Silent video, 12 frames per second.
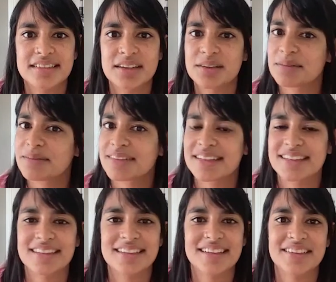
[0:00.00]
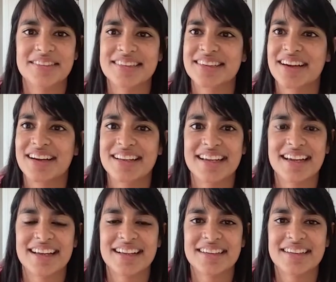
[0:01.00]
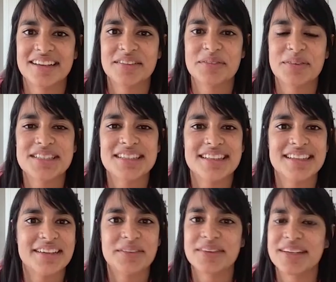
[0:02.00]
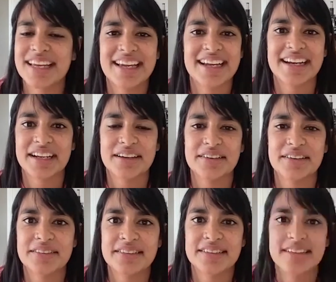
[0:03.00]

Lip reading: Oh, no, it's gone again. Unfortunately, we can't hear you.